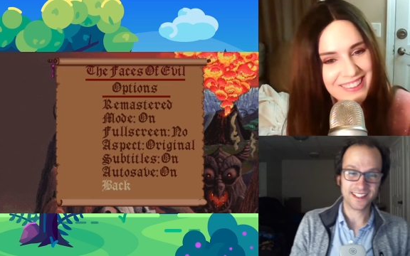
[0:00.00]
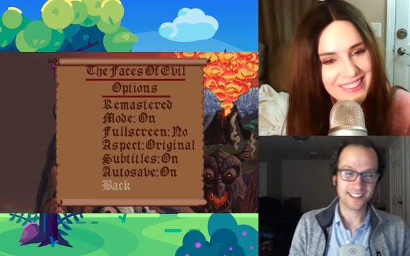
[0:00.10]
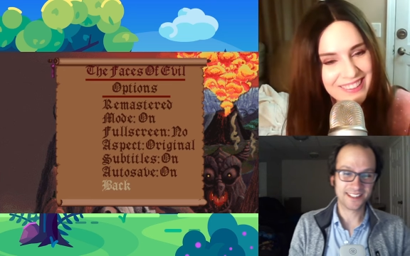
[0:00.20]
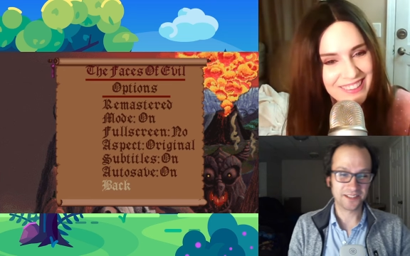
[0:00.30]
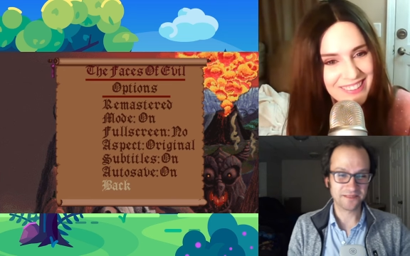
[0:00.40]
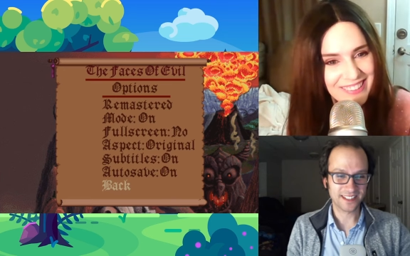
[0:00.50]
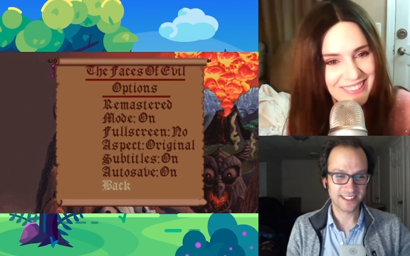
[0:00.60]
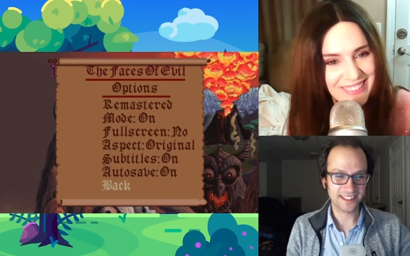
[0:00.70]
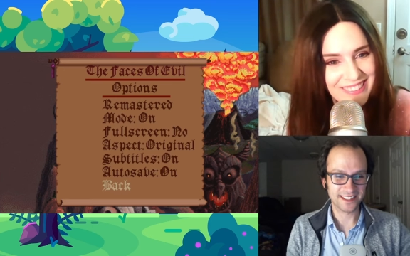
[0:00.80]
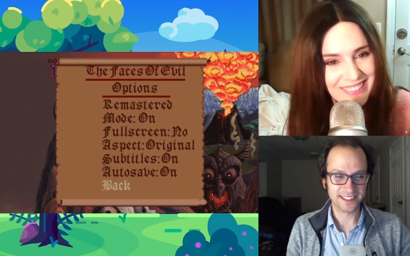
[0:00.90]
Speaker 1: uh, dumped it
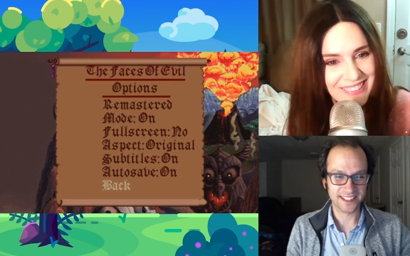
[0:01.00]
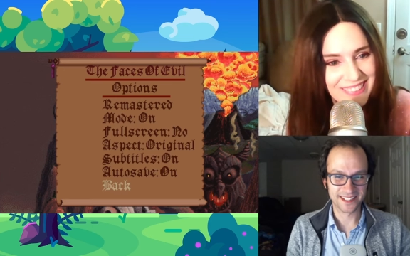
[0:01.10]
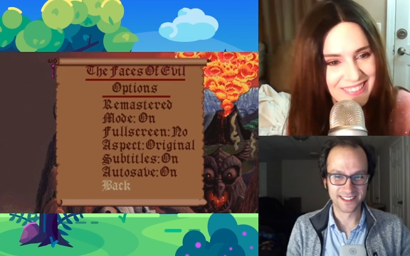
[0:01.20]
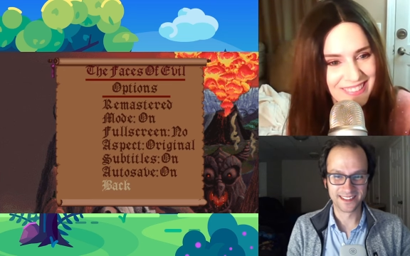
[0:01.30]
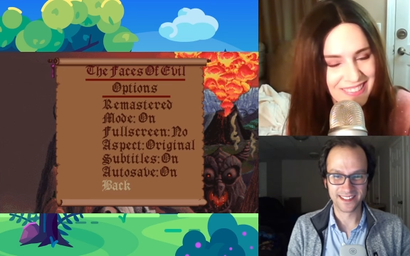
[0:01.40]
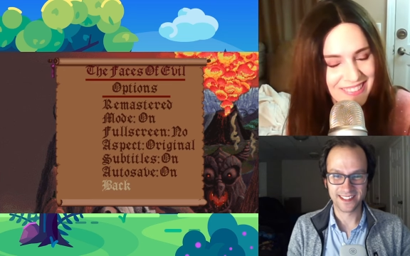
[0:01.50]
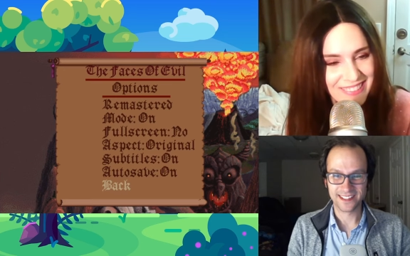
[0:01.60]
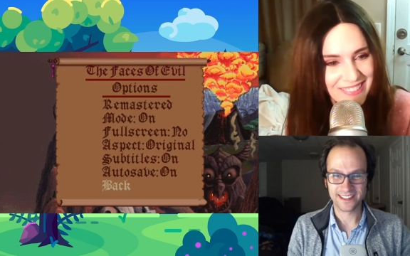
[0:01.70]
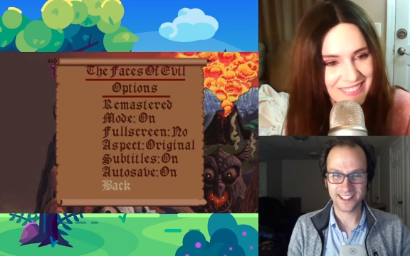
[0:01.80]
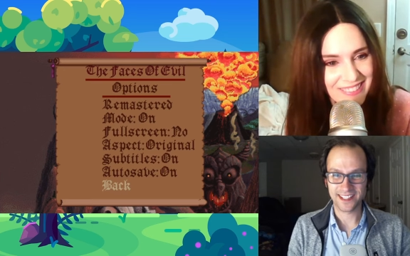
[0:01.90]
on the internet
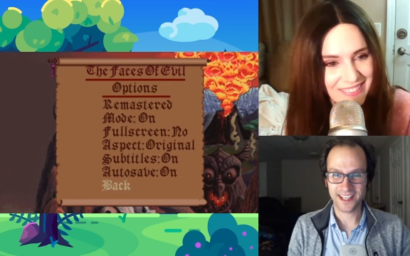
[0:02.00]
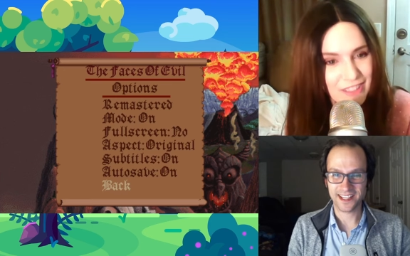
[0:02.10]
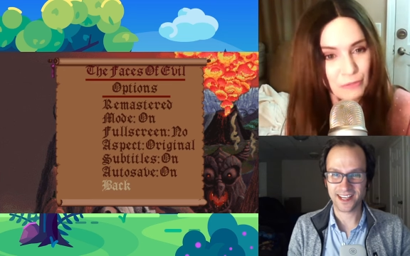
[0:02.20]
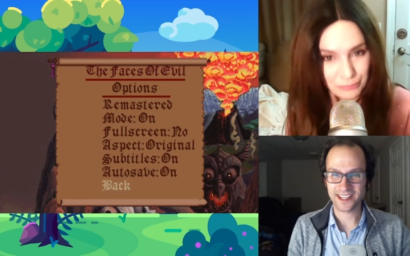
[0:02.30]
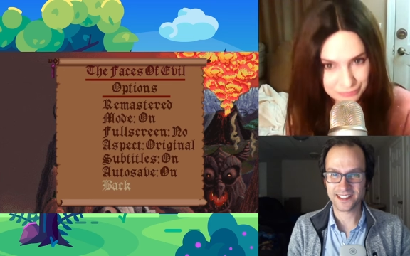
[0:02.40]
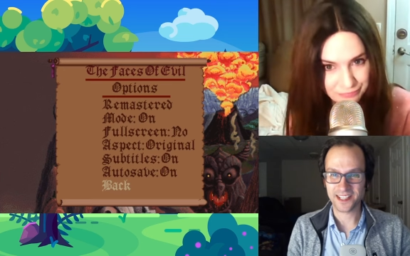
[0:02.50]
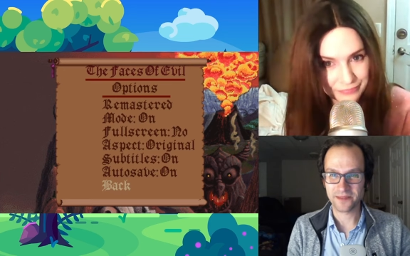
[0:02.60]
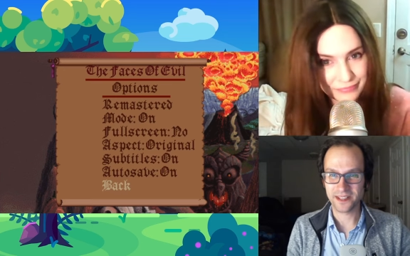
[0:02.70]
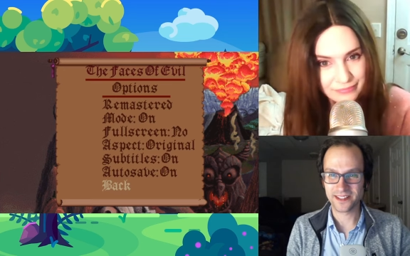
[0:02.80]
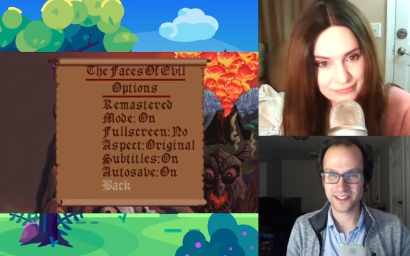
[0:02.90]
and said, "Hey guys,
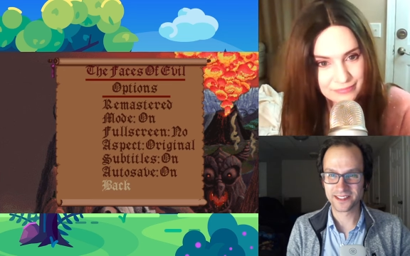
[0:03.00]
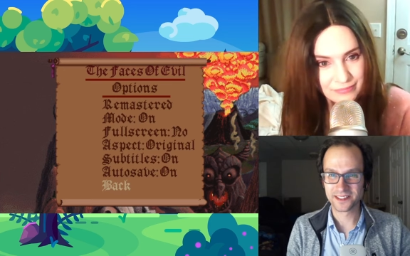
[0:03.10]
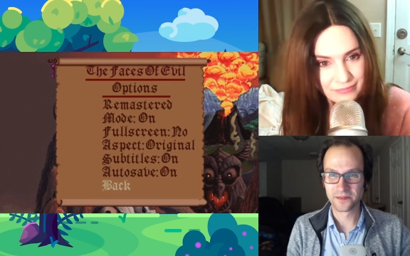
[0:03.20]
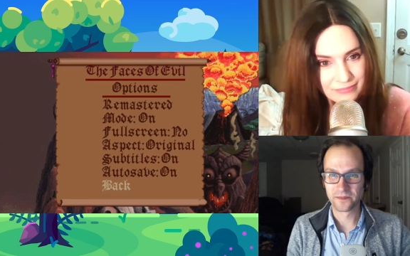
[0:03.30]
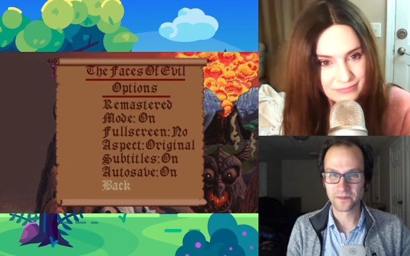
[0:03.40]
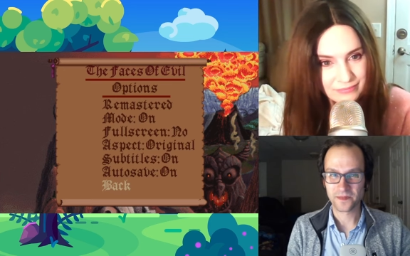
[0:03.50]
I made this,